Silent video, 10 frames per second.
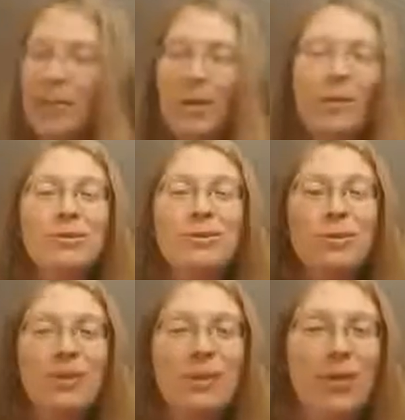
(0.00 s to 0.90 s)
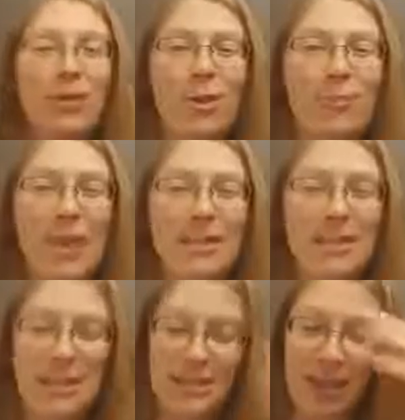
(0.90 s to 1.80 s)
But I wasn't sure that they were the best
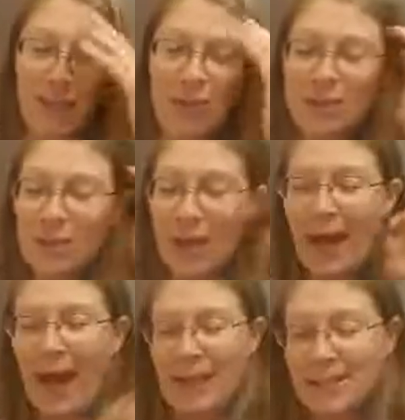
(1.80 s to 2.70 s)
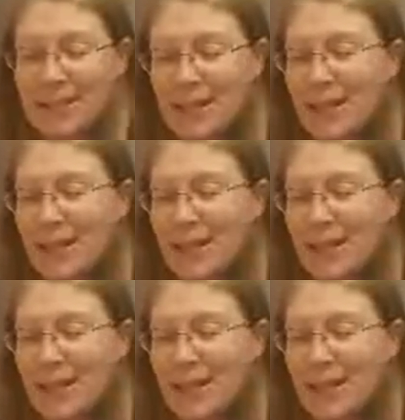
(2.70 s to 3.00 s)
examples. So I asked